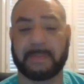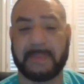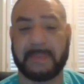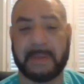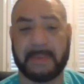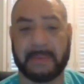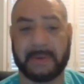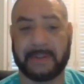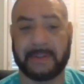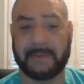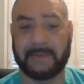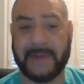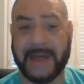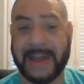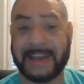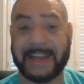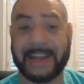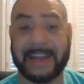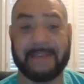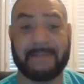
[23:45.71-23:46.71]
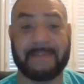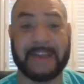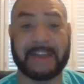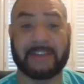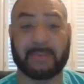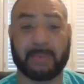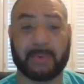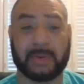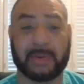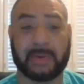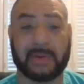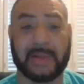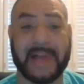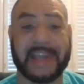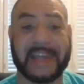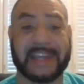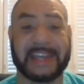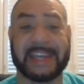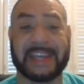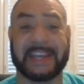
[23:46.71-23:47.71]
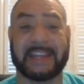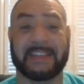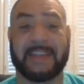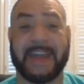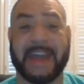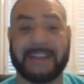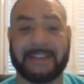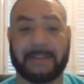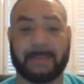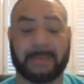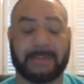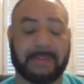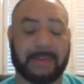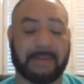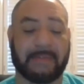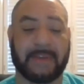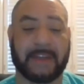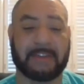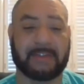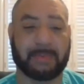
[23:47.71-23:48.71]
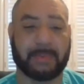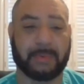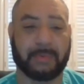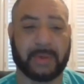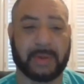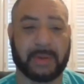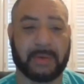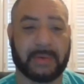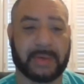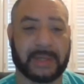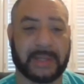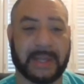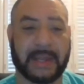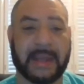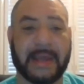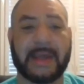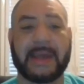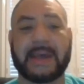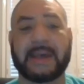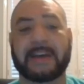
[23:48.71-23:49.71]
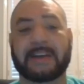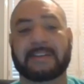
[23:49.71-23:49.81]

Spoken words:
Some people it's finding a vegetable you like and eating that specific vegetable frequently.